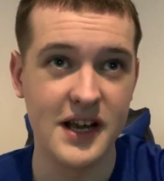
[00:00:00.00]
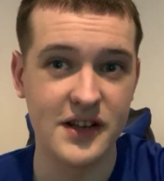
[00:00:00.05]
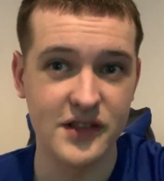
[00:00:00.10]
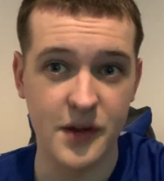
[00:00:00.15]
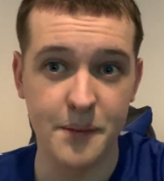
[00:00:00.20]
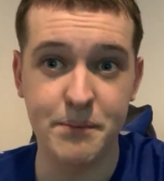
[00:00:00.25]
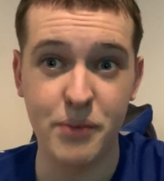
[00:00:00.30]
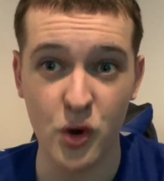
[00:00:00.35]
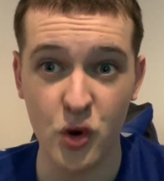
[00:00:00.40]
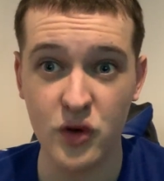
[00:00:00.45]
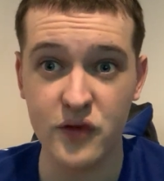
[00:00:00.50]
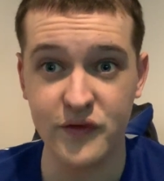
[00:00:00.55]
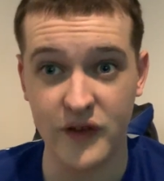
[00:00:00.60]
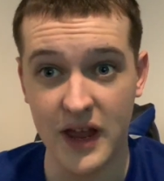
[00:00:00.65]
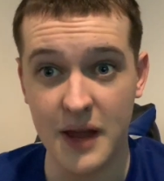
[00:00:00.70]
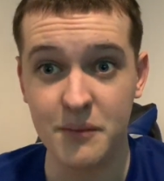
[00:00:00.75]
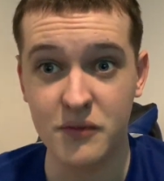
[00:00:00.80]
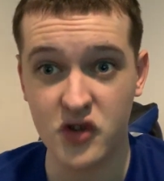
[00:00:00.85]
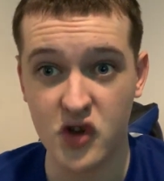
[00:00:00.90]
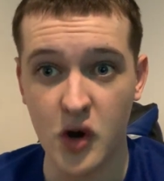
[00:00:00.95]
the boos for
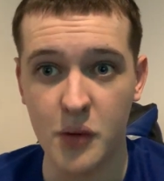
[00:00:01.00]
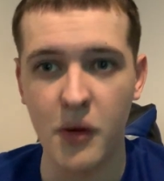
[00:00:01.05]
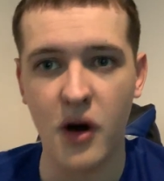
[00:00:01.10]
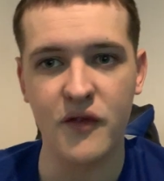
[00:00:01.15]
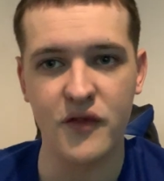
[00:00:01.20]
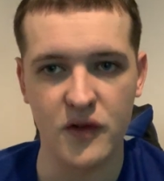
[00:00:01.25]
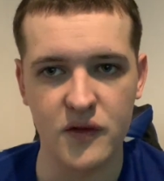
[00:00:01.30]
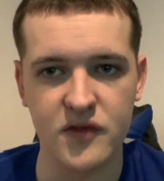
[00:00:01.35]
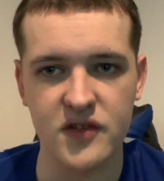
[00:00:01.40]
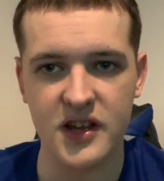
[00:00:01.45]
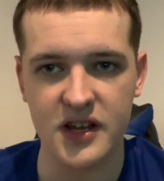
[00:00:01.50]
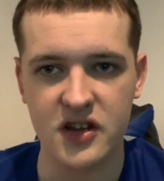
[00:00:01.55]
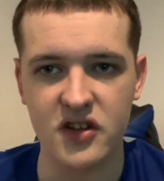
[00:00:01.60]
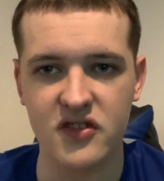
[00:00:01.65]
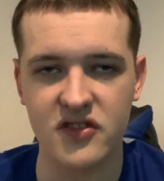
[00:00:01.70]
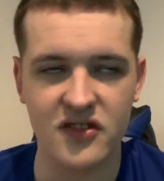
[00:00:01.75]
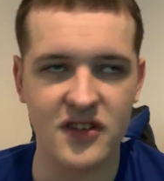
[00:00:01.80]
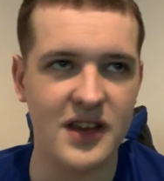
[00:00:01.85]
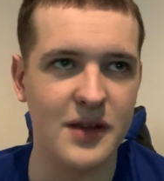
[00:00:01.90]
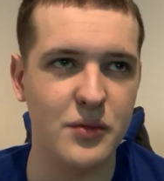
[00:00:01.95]
him to come off, obviously,
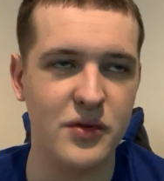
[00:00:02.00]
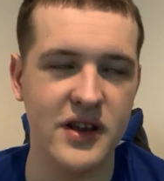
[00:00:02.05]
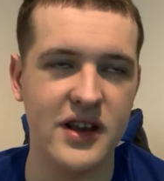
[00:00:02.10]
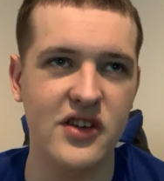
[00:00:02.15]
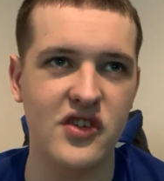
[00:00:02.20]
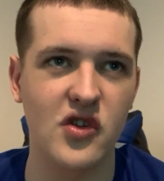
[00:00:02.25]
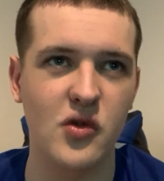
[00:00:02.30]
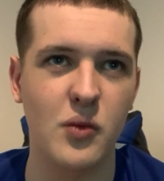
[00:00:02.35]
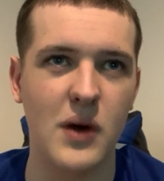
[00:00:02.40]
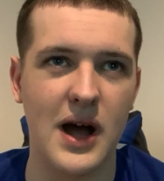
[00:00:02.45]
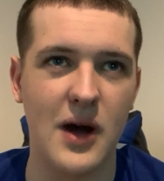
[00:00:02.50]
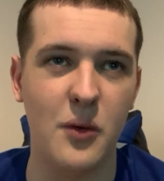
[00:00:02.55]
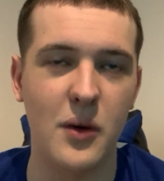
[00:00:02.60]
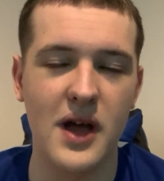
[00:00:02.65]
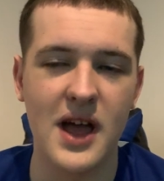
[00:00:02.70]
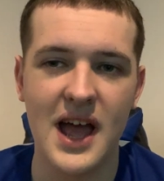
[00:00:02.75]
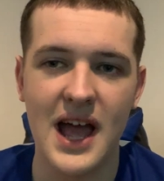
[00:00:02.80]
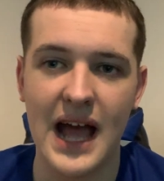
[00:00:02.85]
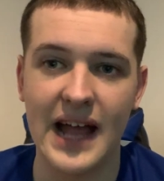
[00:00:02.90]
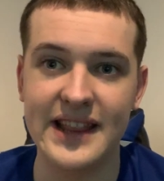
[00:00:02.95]
because he didn't do well,
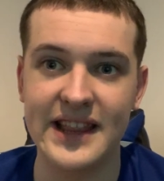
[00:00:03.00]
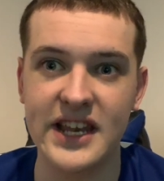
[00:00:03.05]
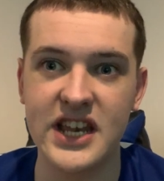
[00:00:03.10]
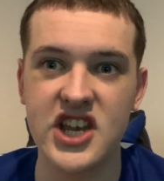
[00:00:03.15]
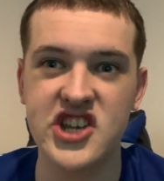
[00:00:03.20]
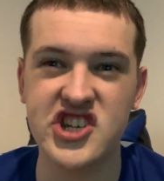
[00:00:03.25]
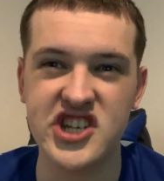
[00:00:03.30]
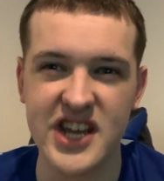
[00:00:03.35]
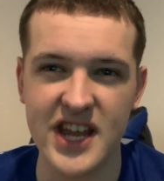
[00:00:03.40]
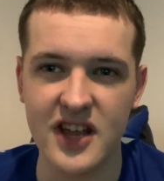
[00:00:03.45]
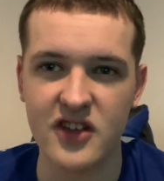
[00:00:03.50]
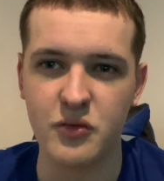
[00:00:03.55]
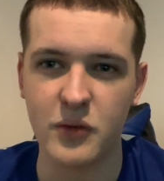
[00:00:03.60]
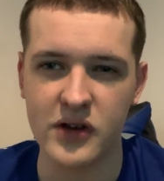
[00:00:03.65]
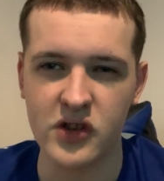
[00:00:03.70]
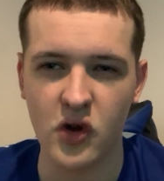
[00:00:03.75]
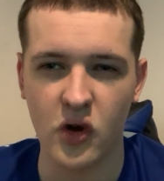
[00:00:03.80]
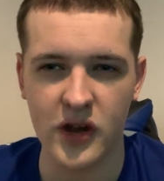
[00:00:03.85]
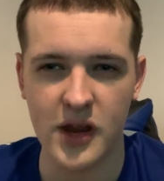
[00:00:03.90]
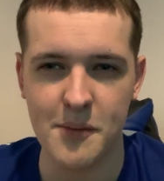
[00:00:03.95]
and then the cheers
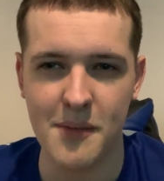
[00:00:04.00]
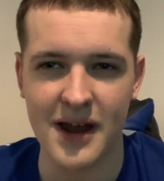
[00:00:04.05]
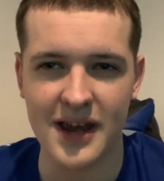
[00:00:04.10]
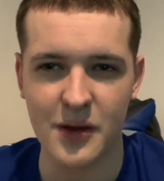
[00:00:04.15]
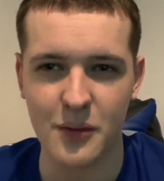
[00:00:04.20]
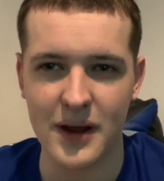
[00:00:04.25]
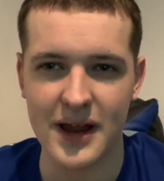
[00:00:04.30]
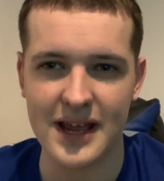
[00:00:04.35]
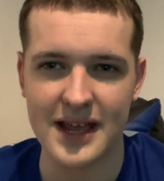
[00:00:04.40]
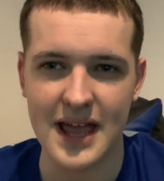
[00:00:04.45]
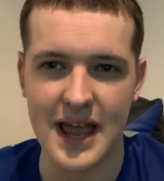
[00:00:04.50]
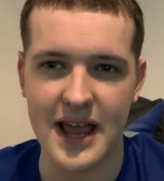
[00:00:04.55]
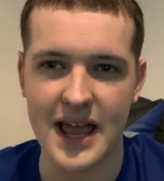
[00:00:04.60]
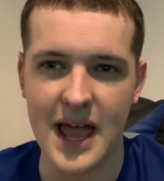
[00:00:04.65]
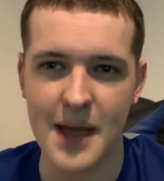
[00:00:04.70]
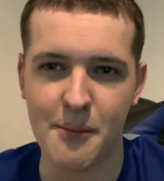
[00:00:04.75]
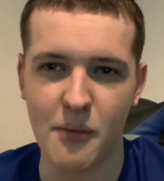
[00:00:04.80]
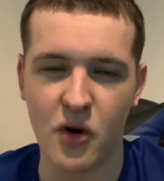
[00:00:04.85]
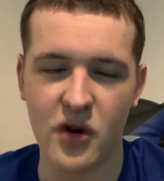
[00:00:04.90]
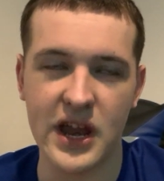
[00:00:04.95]
when Nonny Madueke
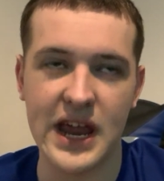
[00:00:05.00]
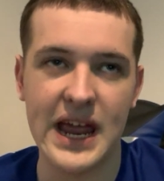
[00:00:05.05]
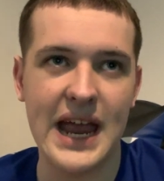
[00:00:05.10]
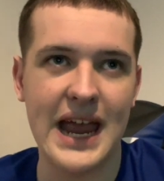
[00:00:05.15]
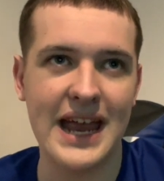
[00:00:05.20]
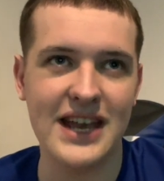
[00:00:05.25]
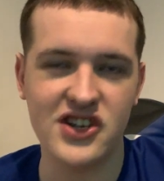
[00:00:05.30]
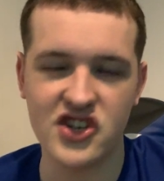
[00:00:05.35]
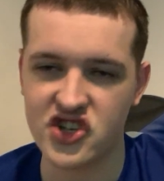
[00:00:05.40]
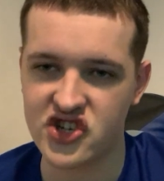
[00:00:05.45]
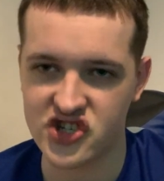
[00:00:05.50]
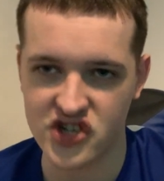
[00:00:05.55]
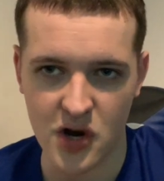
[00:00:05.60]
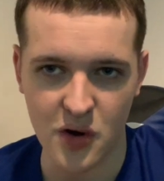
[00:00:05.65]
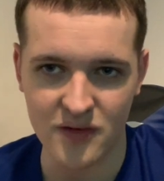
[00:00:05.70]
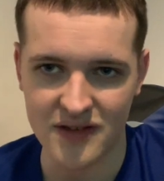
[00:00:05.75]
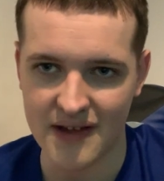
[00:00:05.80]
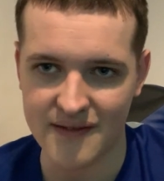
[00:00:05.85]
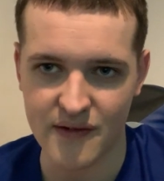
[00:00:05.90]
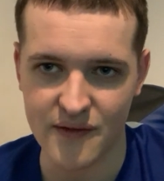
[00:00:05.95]
came on, it just
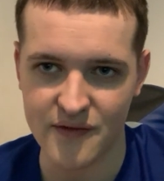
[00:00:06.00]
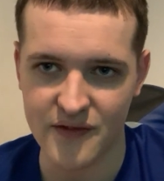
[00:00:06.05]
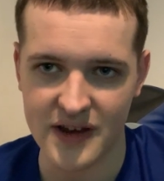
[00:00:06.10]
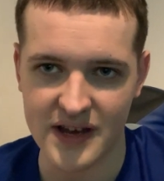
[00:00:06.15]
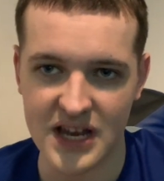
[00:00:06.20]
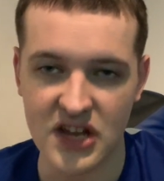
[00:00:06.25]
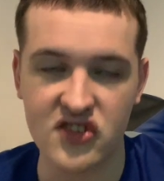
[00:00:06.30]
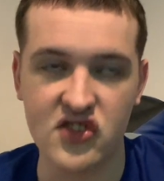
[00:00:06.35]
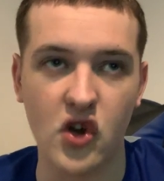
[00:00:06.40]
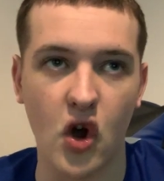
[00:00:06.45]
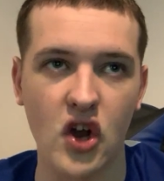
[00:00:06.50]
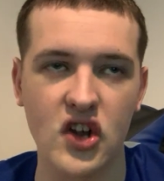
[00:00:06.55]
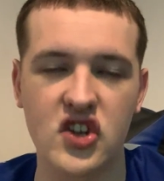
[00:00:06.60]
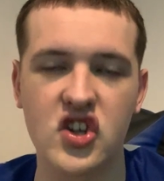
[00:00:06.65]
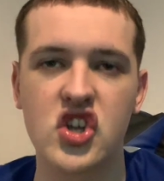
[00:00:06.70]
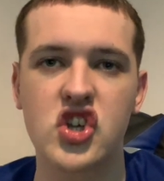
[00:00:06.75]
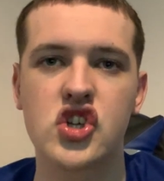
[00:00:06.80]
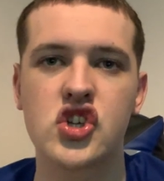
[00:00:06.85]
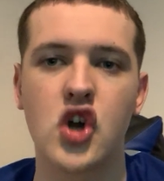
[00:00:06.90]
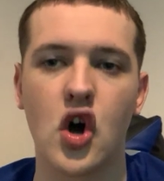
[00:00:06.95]
shows everything. This guy's
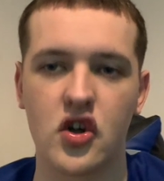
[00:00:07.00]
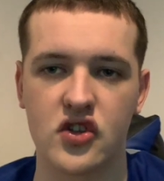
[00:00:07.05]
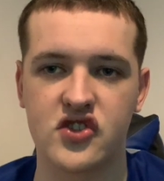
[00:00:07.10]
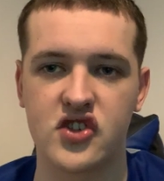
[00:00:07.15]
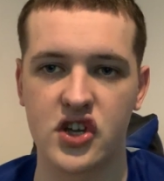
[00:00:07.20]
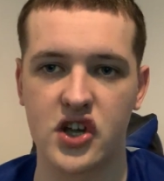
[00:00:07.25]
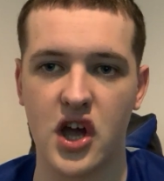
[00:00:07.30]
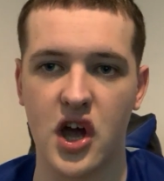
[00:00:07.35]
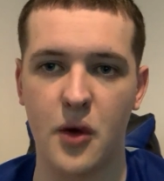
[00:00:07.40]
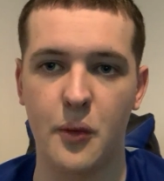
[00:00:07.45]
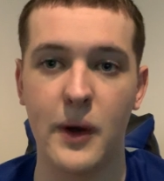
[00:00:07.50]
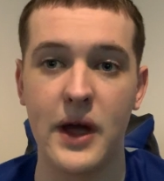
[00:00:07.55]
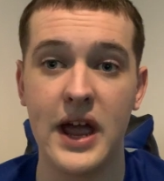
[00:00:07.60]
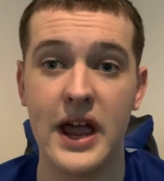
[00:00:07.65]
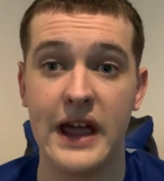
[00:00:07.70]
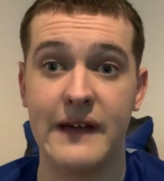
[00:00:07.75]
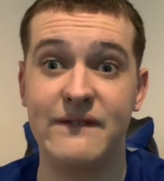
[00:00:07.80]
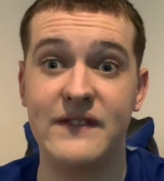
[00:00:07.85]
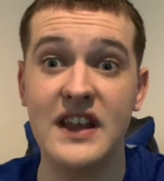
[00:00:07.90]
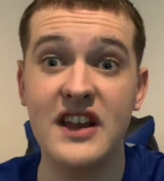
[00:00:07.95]
got to go.
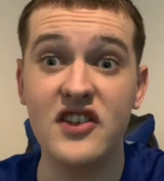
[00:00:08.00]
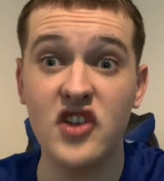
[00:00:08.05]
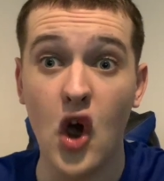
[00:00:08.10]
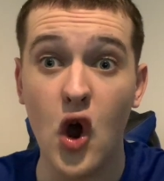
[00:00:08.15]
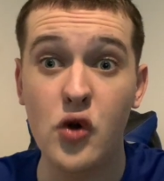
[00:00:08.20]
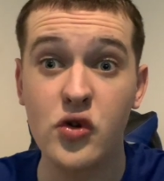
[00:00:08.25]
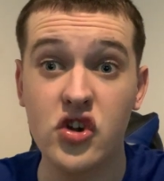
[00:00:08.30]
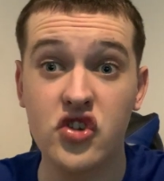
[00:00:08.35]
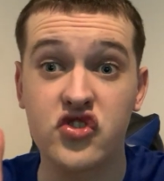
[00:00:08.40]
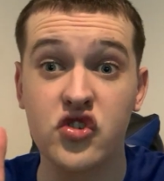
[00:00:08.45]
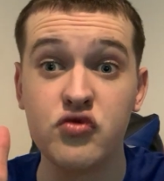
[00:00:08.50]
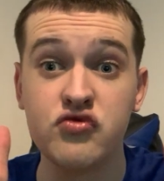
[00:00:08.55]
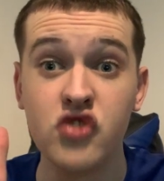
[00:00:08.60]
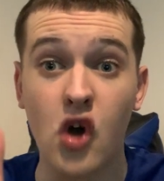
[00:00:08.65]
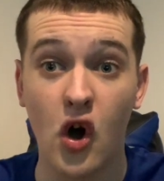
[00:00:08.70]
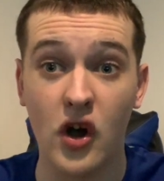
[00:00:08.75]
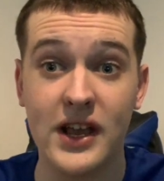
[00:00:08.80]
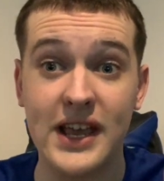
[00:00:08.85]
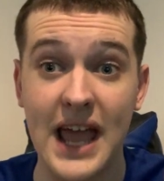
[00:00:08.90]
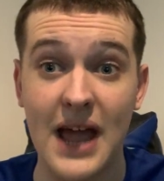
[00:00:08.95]
If these owners do
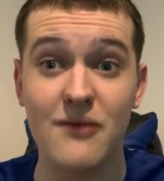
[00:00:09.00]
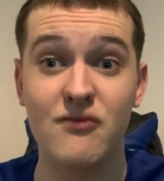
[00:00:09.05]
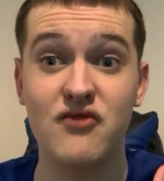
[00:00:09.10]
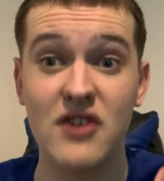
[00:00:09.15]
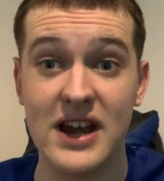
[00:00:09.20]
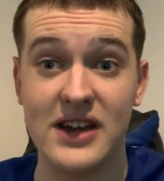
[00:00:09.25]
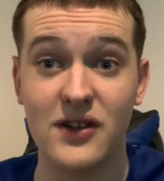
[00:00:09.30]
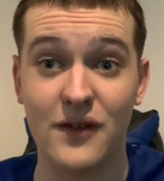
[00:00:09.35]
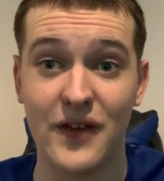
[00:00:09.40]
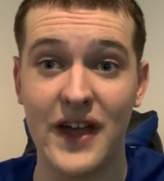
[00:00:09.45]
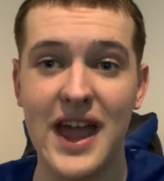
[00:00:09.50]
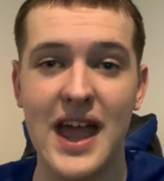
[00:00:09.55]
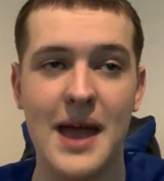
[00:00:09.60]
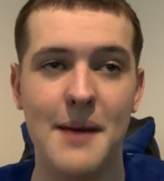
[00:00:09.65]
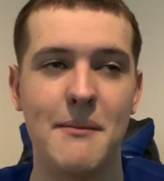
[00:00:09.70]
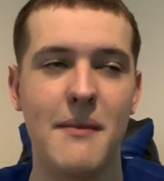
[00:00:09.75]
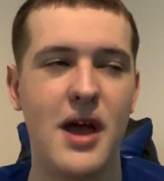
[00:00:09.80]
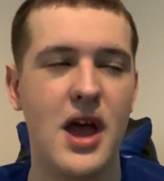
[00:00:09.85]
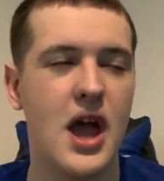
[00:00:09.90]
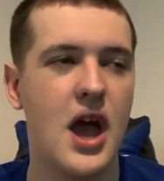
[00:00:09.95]
not get rid of
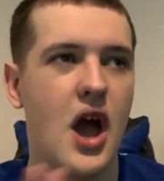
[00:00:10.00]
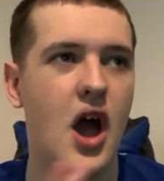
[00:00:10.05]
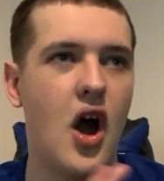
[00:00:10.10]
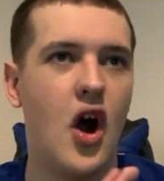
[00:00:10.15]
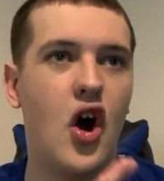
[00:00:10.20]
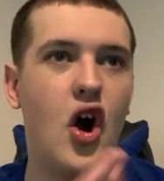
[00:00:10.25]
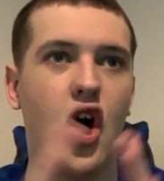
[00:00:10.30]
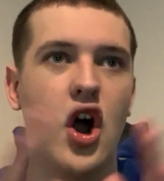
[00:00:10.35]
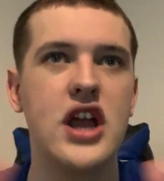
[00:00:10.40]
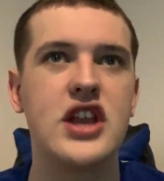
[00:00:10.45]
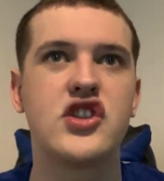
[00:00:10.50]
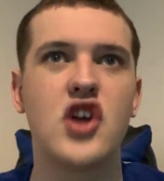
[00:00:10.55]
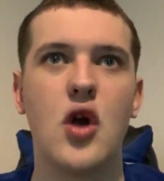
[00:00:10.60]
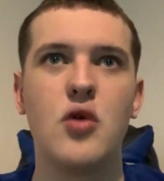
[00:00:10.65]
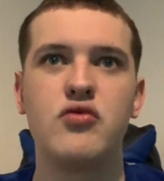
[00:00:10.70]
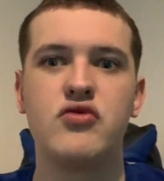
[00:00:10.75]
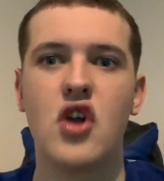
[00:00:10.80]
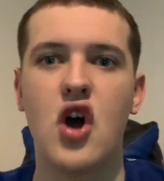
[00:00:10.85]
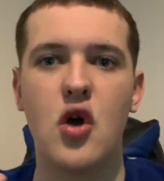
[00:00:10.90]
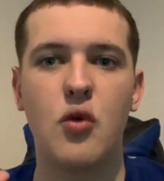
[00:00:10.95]
him, I
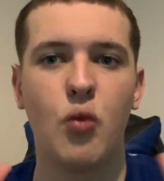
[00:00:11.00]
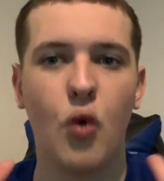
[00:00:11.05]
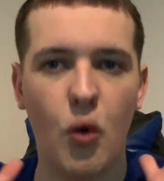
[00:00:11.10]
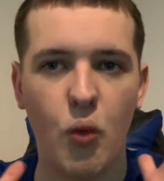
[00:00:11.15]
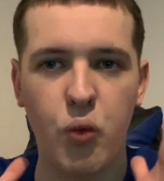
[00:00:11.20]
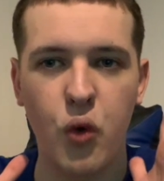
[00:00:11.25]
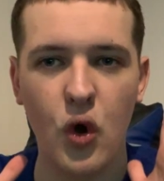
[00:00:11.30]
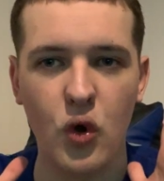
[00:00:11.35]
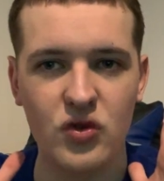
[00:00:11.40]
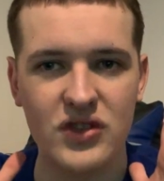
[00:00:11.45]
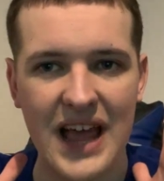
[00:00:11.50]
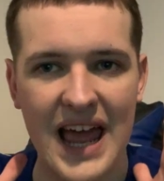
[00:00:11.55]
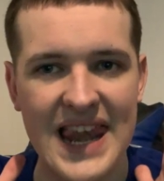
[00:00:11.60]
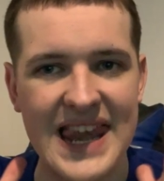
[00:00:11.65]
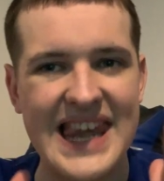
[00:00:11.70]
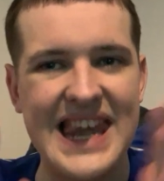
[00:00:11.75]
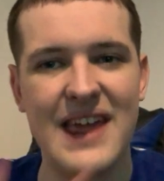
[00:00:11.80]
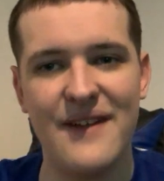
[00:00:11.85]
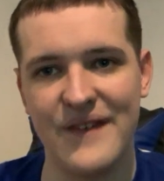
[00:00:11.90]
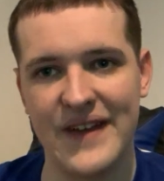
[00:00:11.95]
don't know what world they're
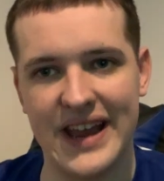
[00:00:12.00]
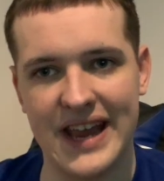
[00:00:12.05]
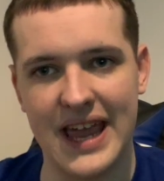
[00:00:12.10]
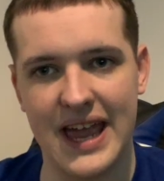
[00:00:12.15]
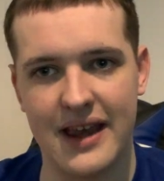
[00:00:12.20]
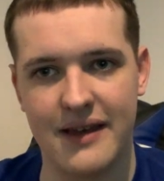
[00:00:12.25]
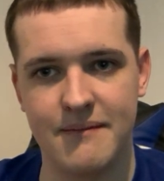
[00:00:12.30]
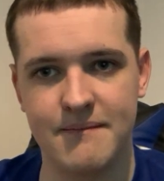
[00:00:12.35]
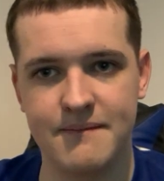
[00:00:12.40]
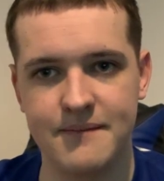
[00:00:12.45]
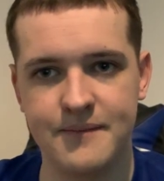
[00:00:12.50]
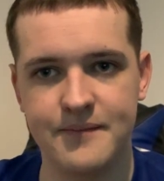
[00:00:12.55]
living in.